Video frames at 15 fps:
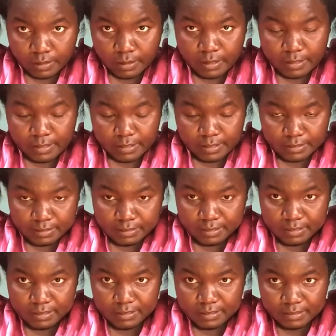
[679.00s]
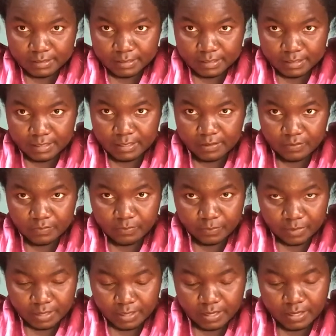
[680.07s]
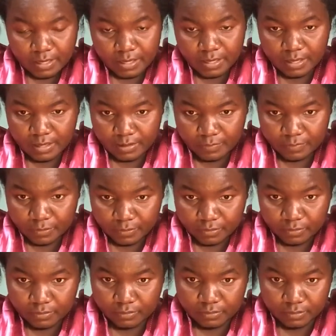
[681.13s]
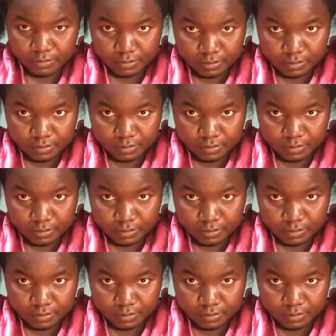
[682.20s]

I can still take care of my hair because